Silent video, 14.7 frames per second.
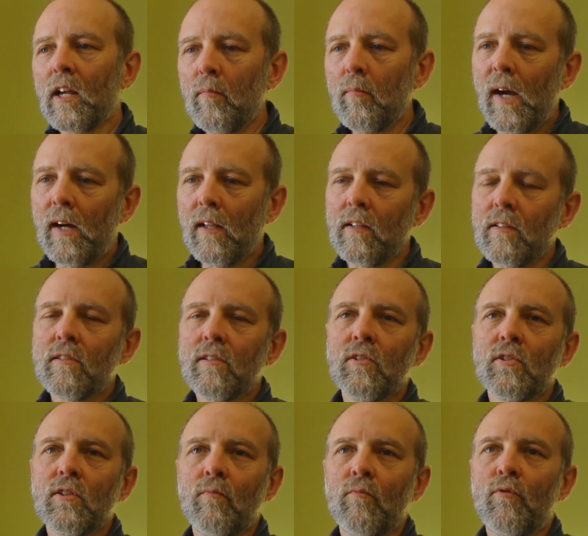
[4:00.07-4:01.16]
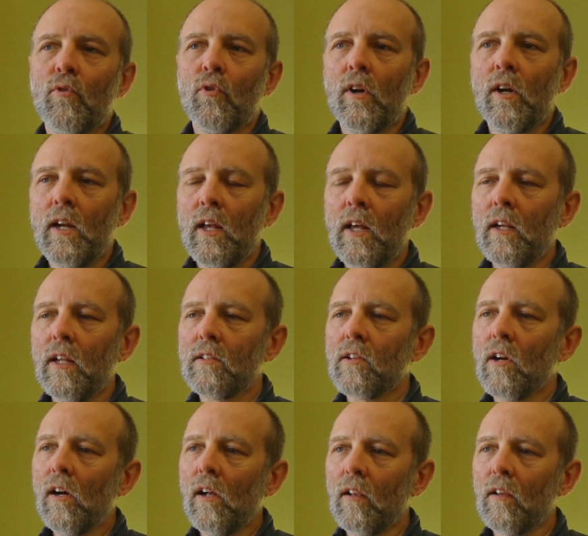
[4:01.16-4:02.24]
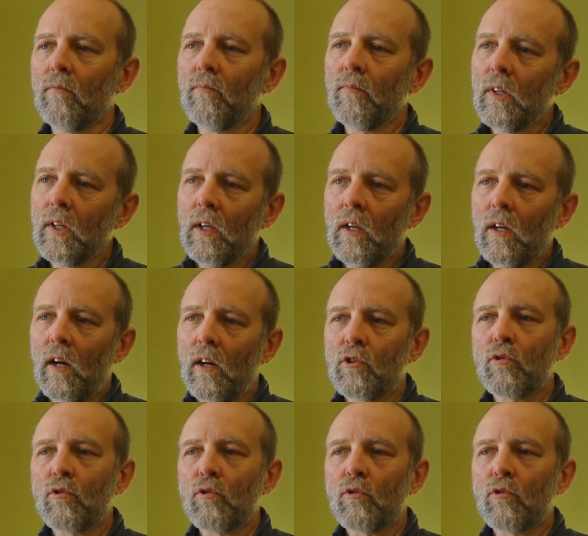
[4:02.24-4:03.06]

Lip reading: and balance system for it. And it's all a